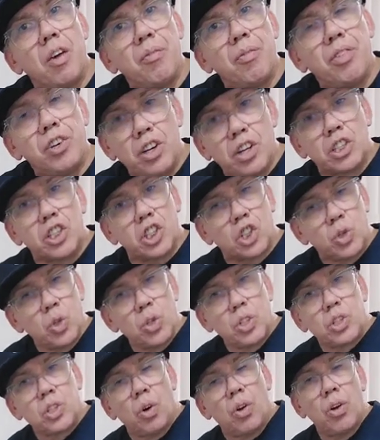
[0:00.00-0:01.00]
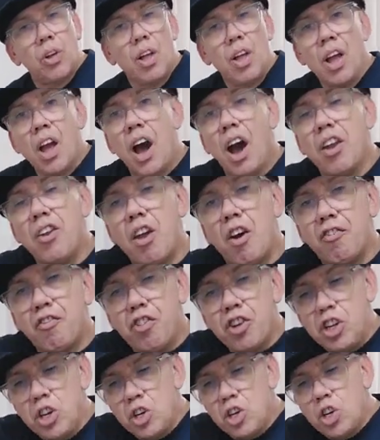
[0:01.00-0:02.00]
up your streusel
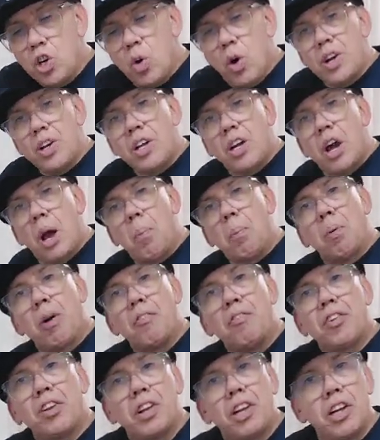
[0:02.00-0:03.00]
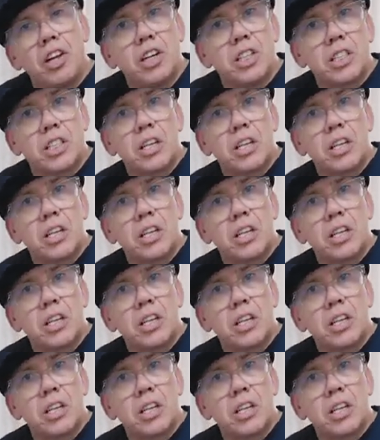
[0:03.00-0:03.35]
enough for you to go ahead and cut perfectly good